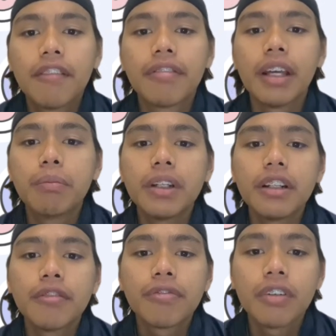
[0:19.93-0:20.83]
fiber
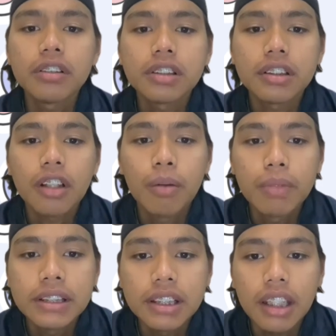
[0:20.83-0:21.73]
reinforced
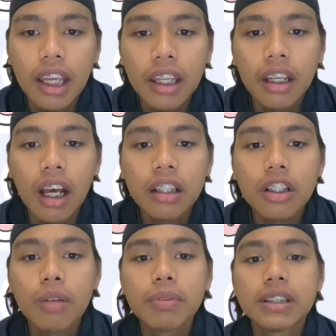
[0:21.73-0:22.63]
composite and
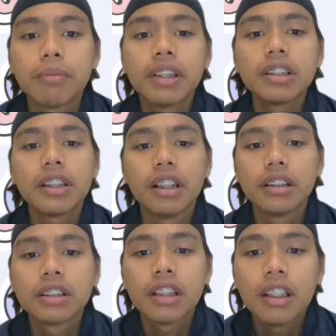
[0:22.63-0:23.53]
other composite
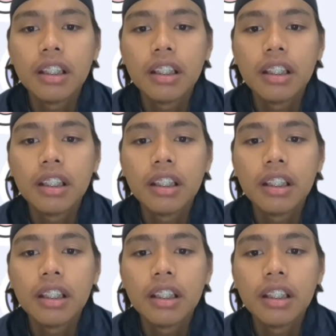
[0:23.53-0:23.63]
materials.